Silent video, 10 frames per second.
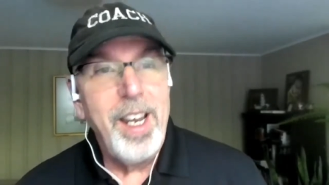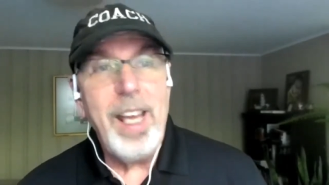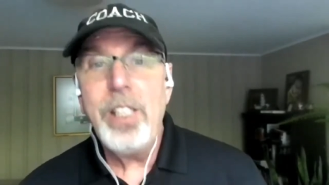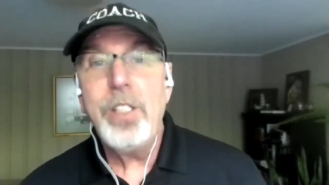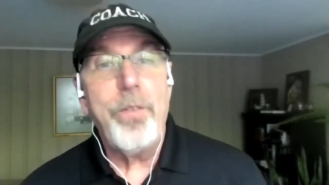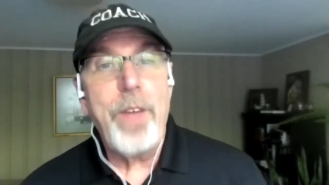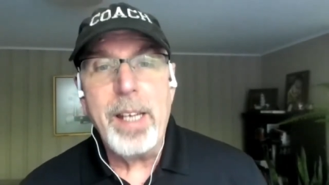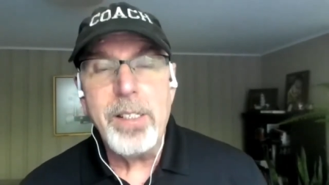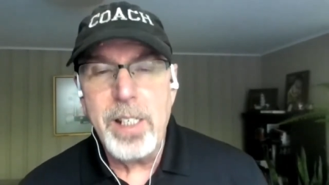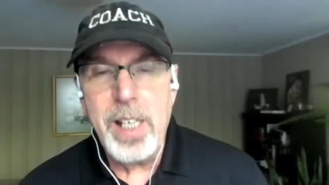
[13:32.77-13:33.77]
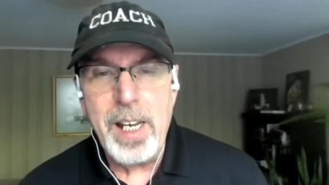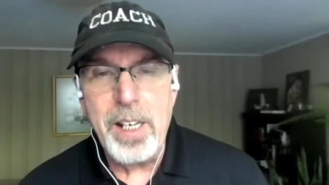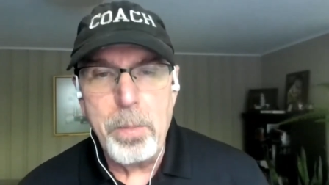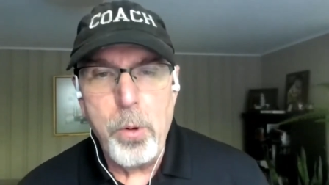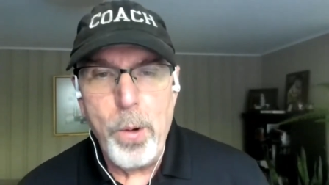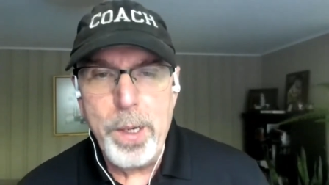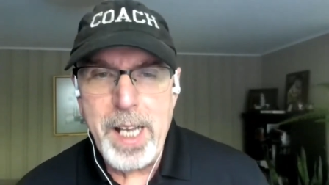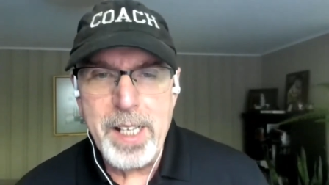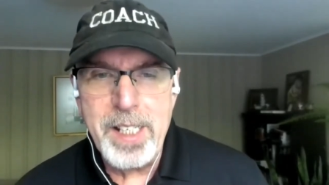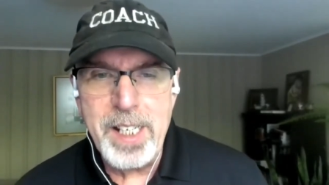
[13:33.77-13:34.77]
it's fascinating to point
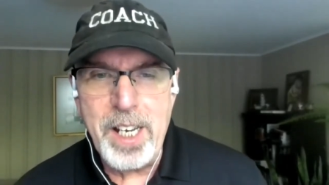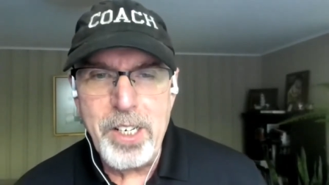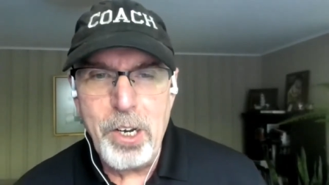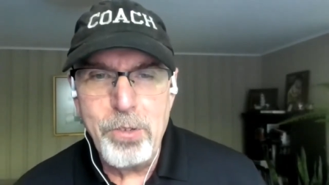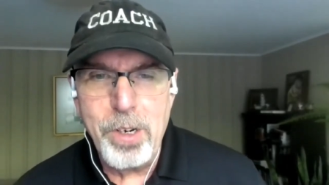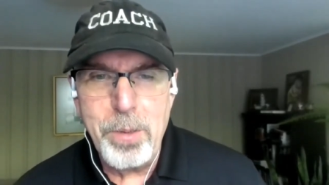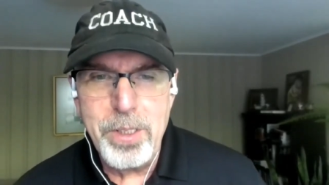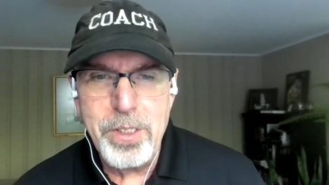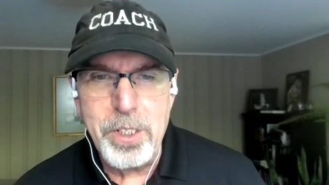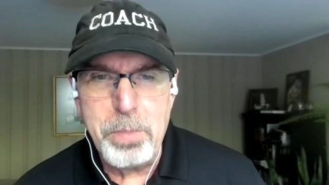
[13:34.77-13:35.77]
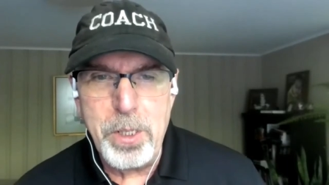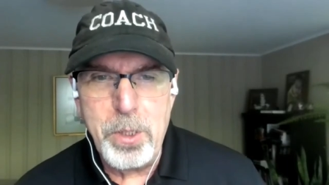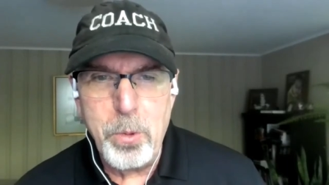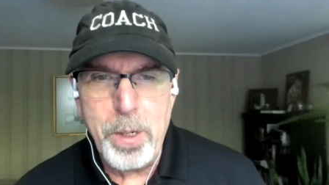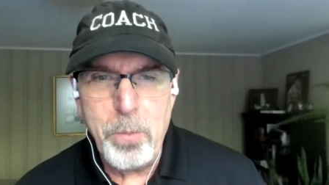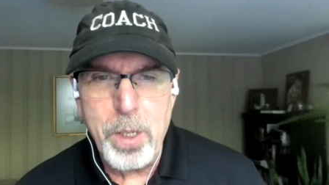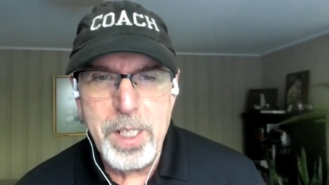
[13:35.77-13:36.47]
out the incongruences between what